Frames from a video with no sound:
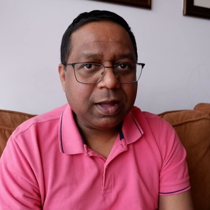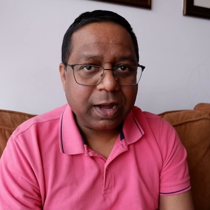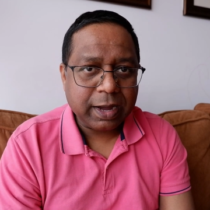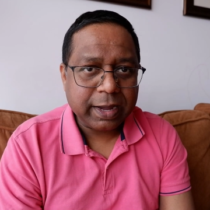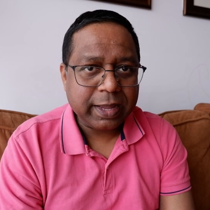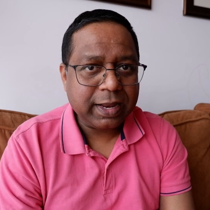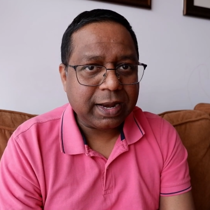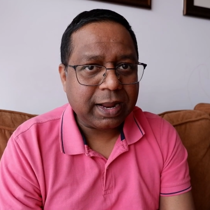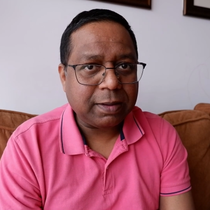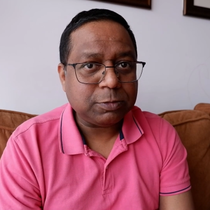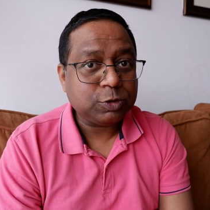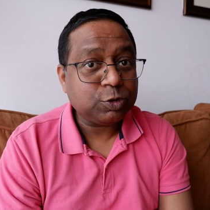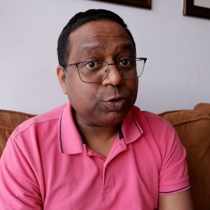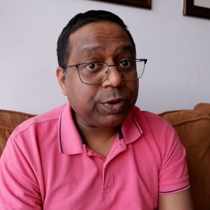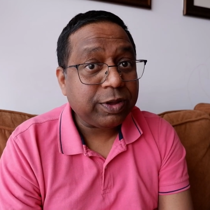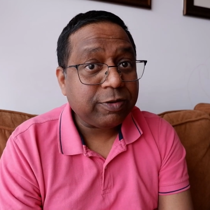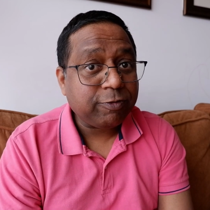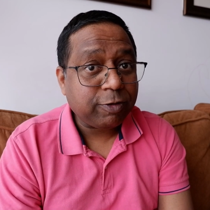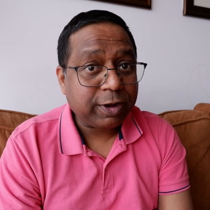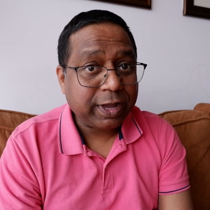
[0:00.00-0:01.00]
Again, I'm
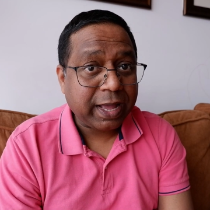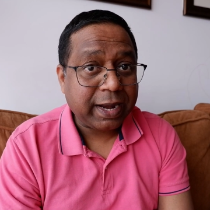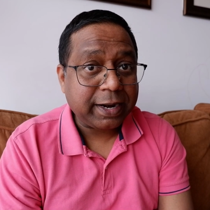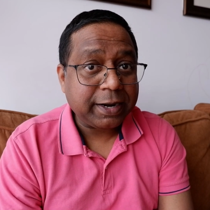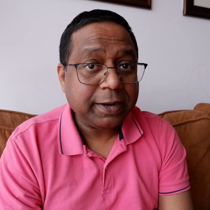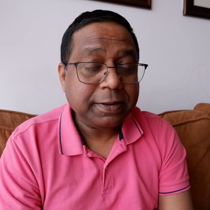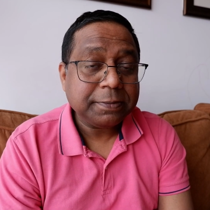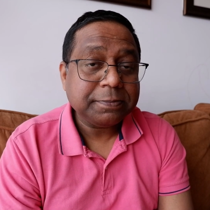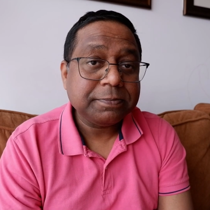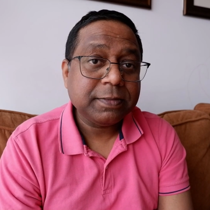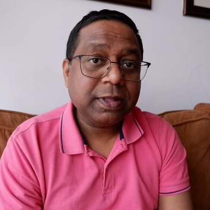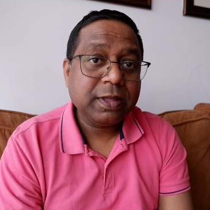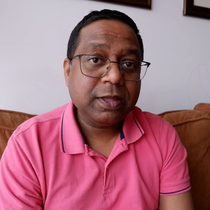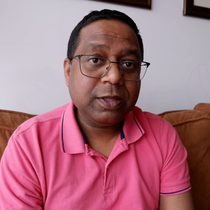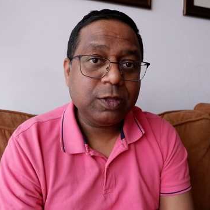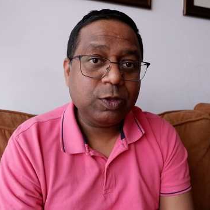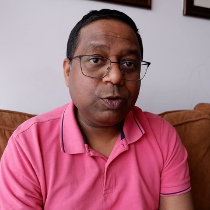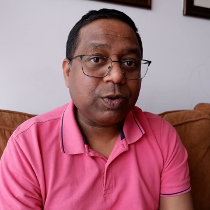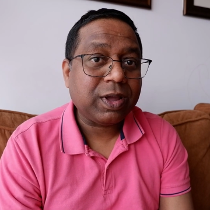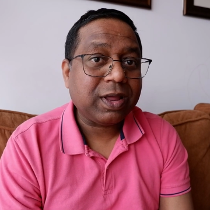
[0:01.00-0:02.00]
showing for Canada.
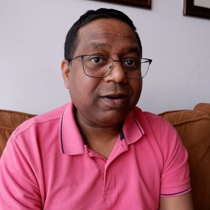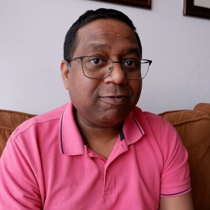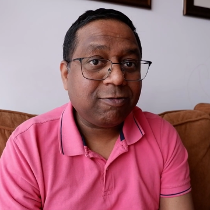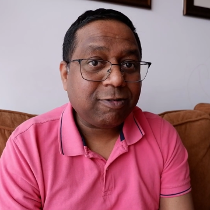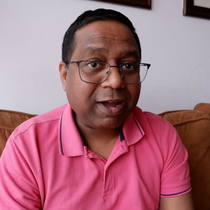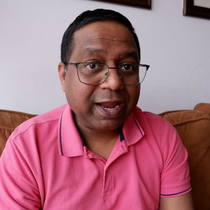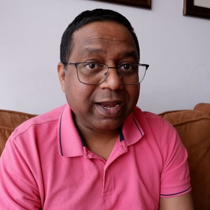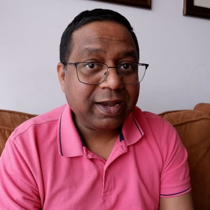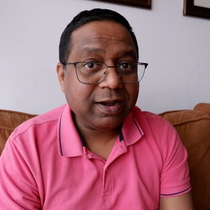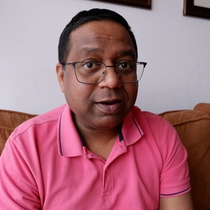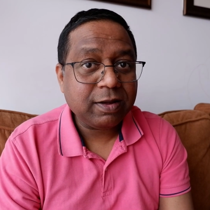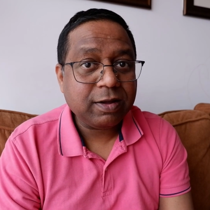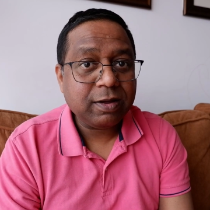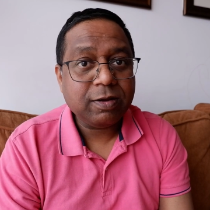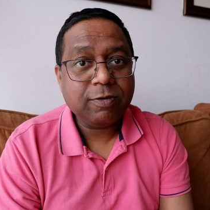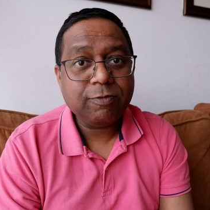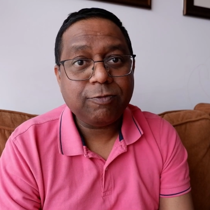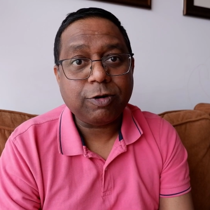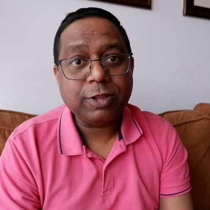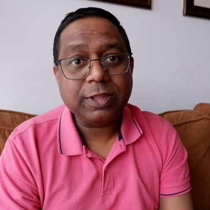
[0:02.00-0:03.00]
You can find
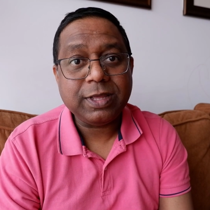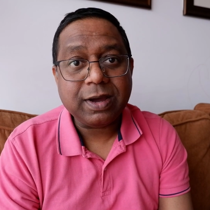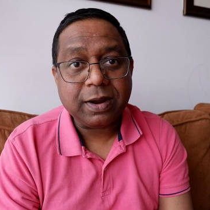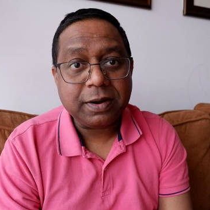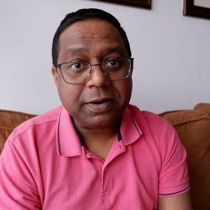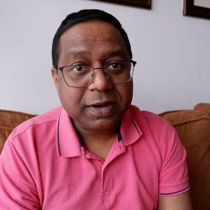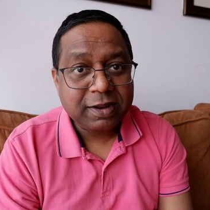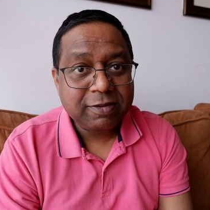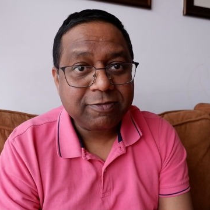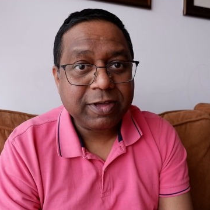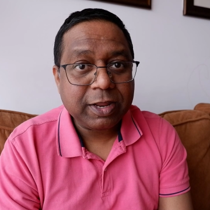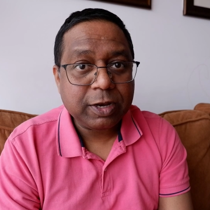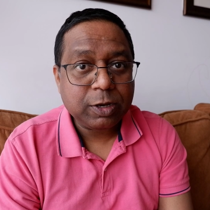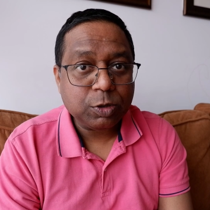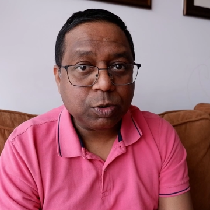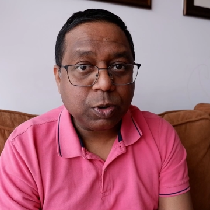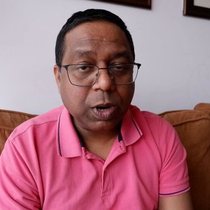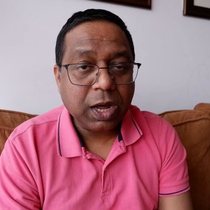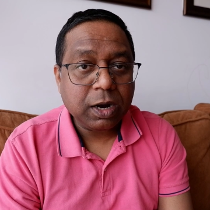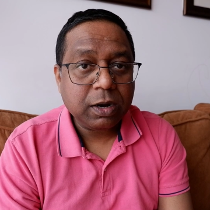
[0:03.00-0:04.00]
for the country where
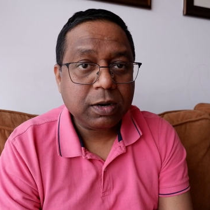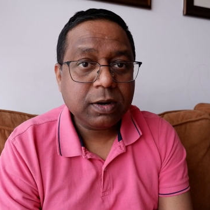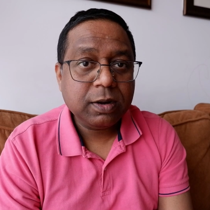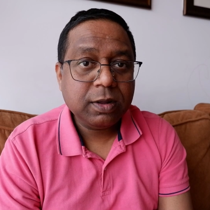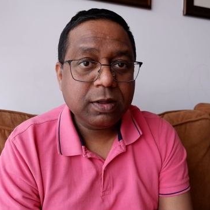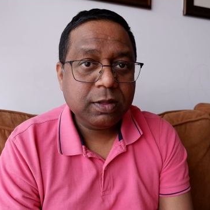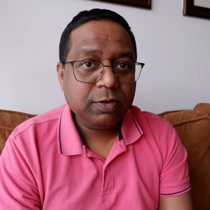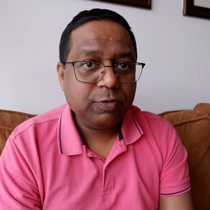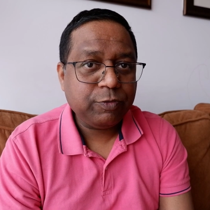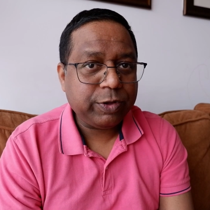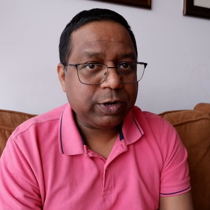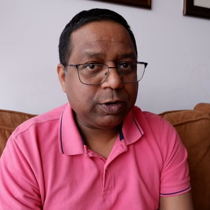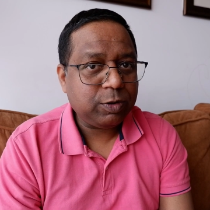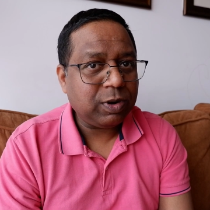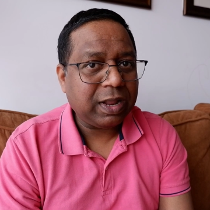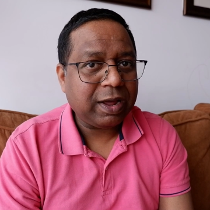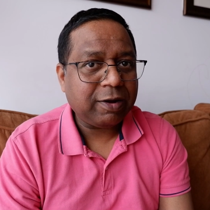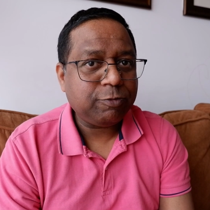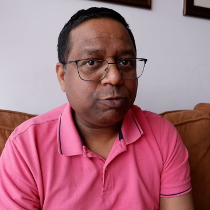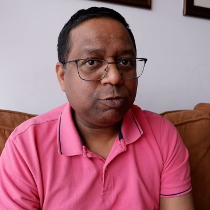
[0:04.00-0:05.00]
you are, where
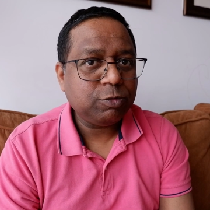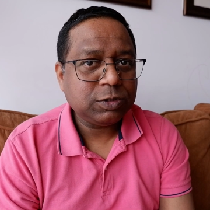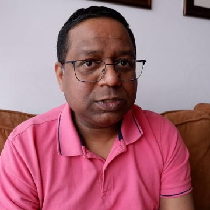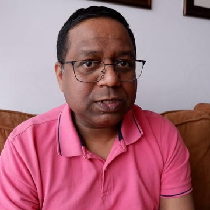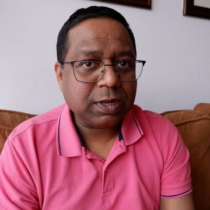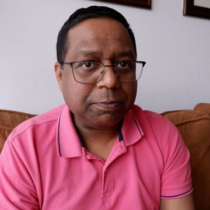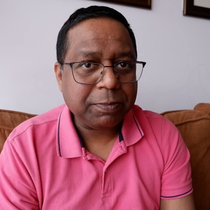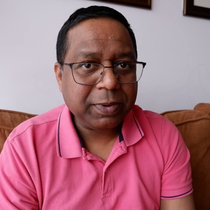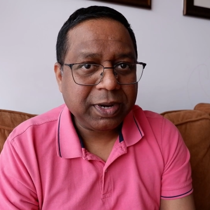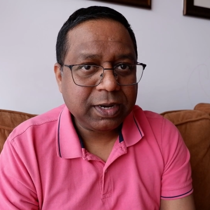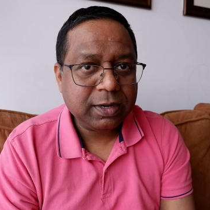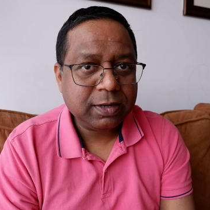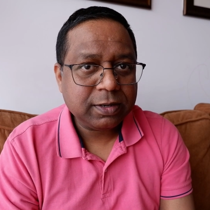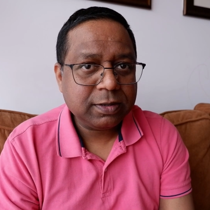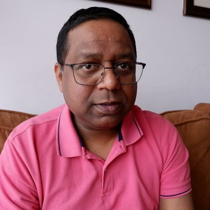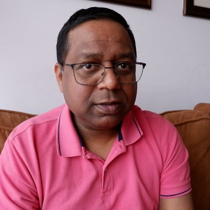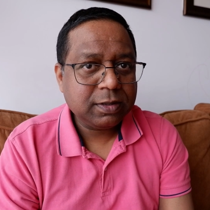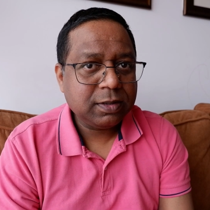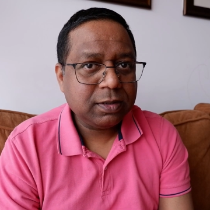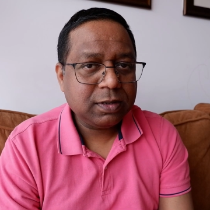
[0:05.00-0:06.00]
you'll have to submit
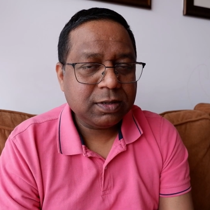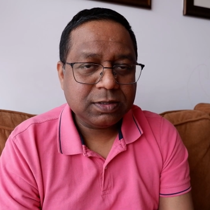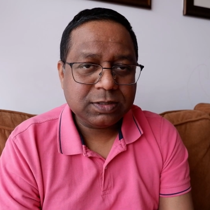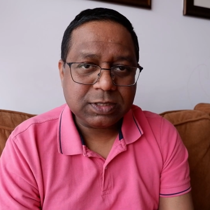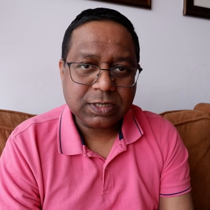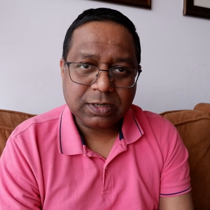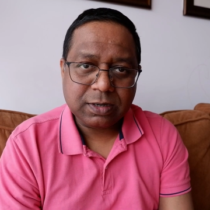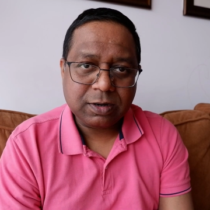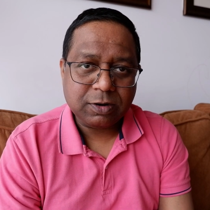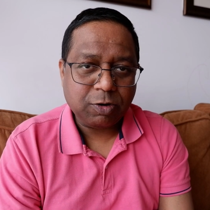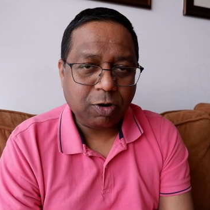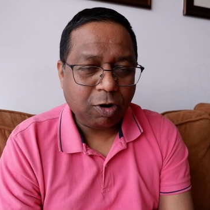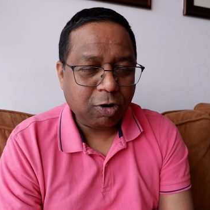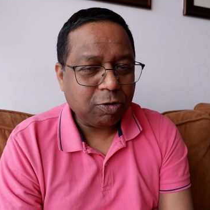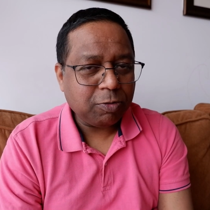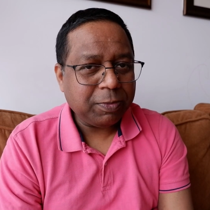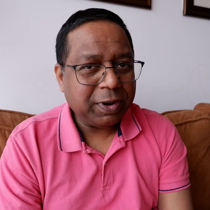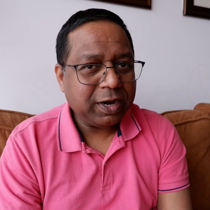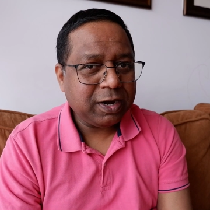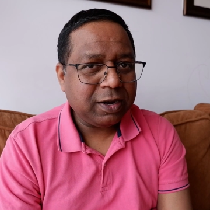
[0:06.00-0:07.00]
certain
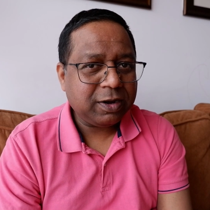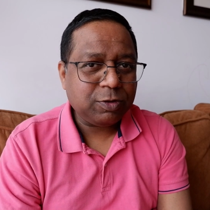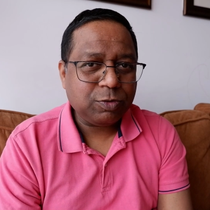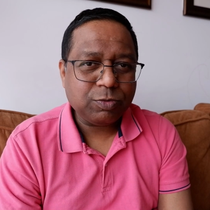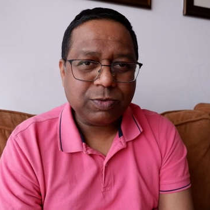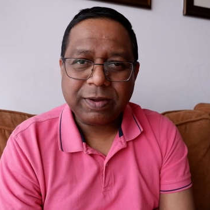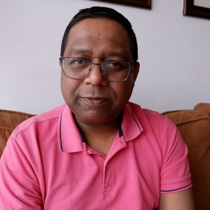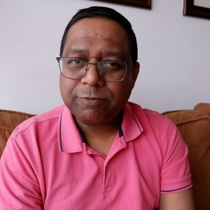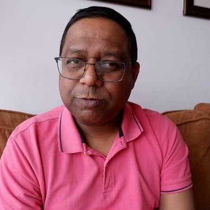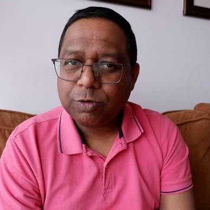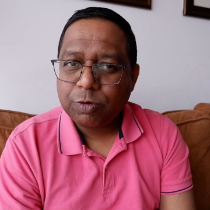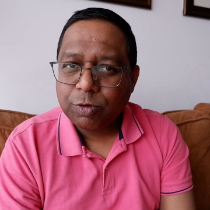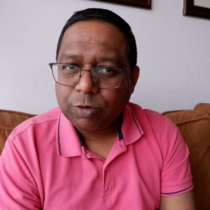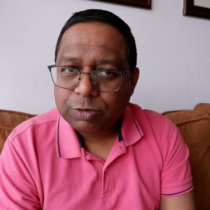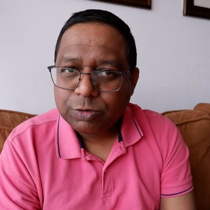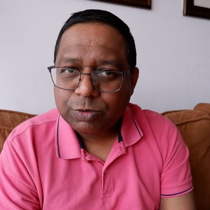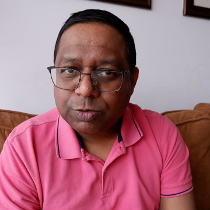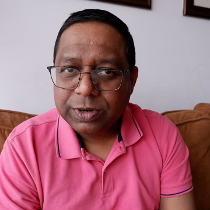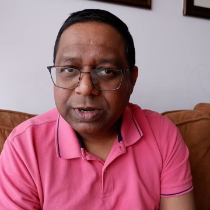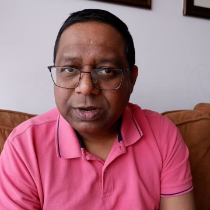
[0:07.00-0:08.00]
document, you have to
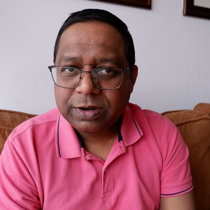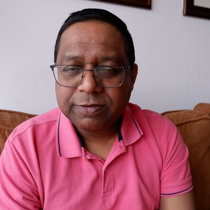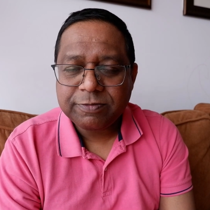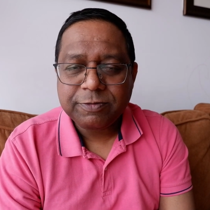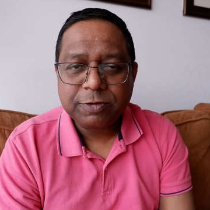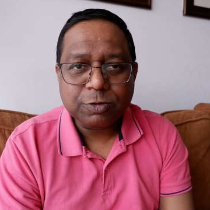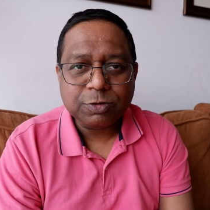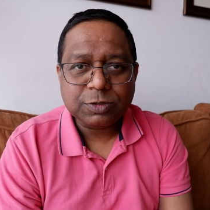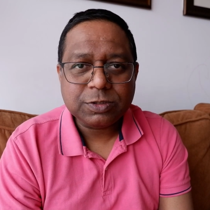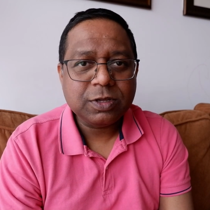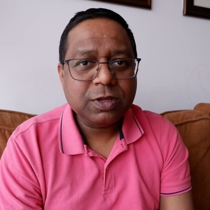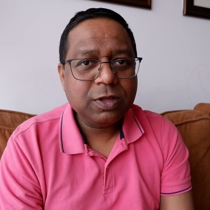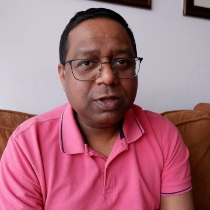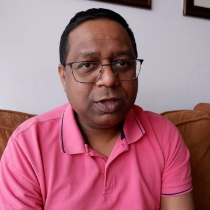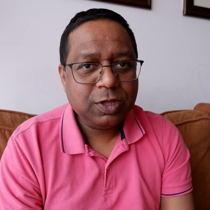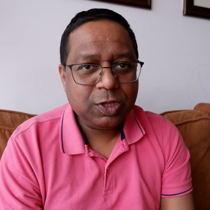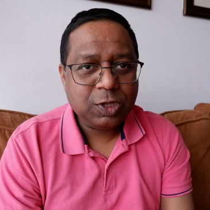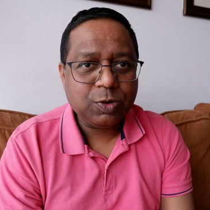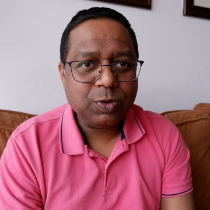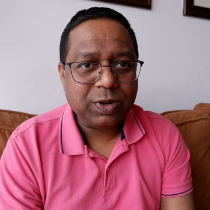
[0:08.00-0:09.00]
go through interviews,
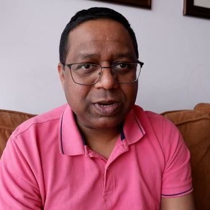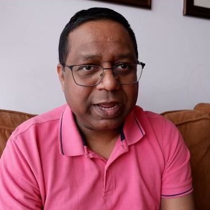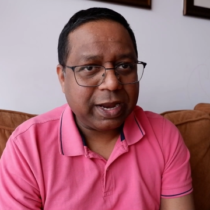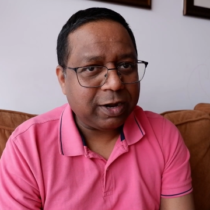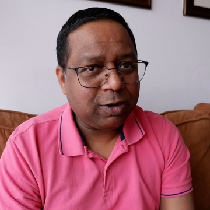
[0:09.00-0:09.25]
you'll